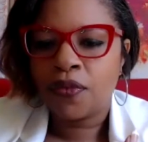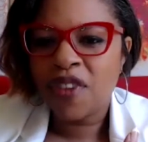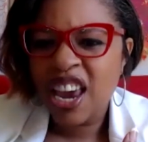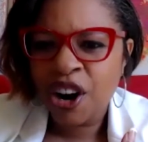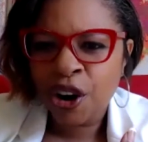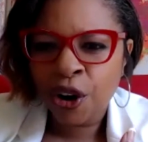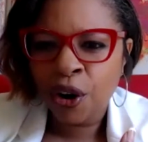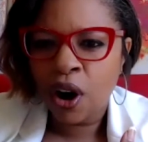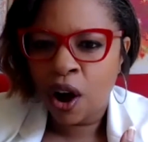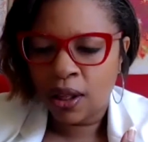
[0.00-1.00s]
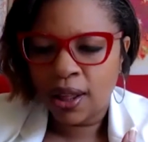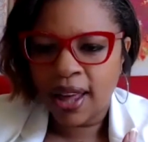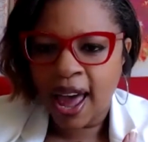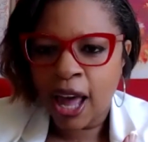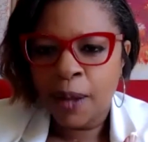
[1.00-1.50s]
fear, all of
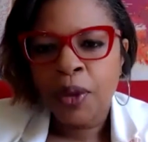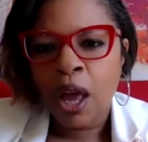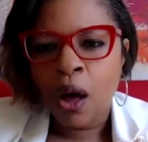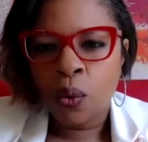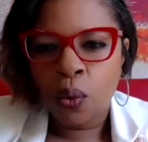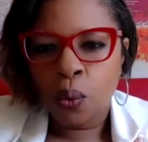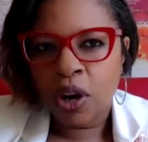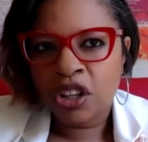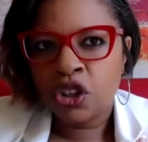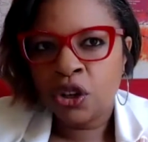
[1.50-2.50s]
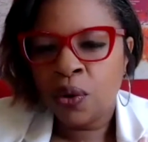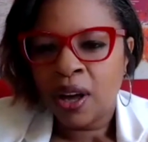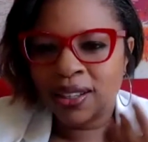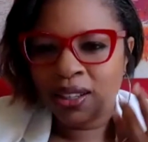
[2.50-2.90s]
that? Once you